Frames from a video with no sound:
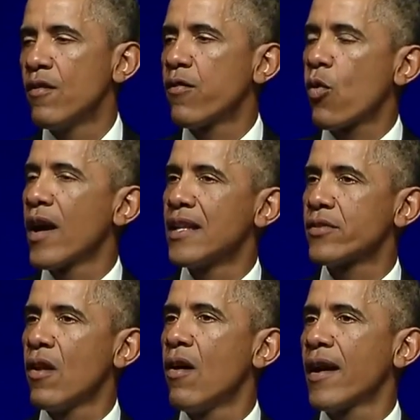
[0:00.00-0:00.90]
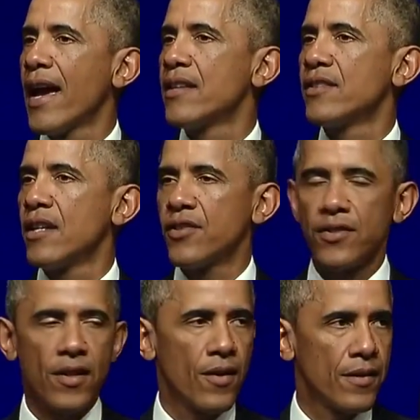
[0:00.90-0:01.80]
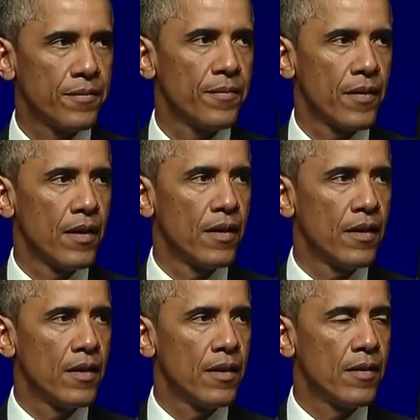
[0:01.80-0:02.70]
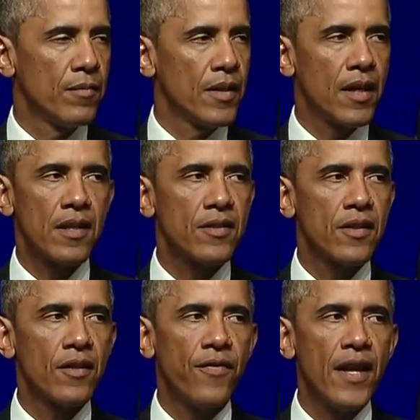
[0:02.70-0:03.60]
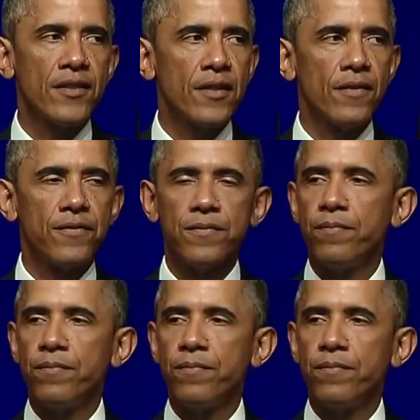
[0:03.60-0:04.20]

for as long as necessary. Because the defense of